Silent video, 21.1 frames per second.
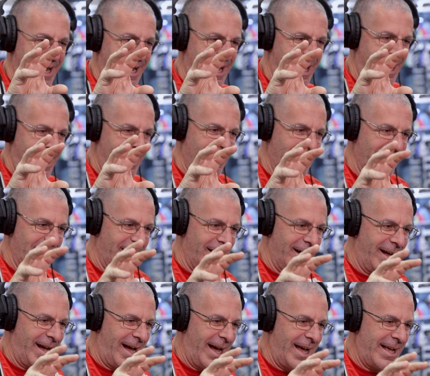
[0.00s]
and
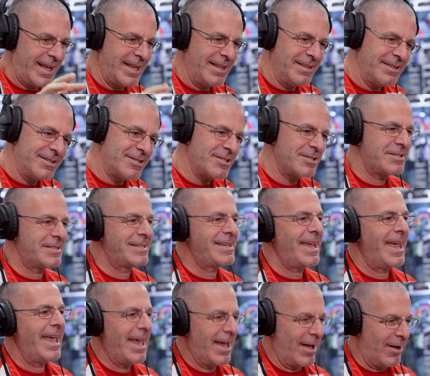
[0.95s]
I can just
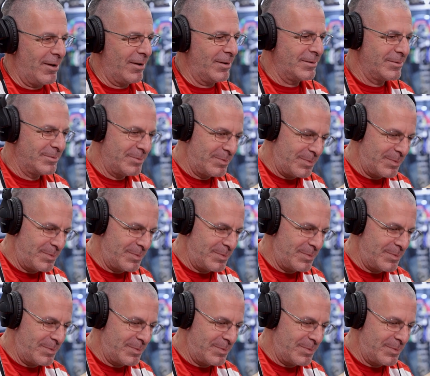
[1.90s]
tell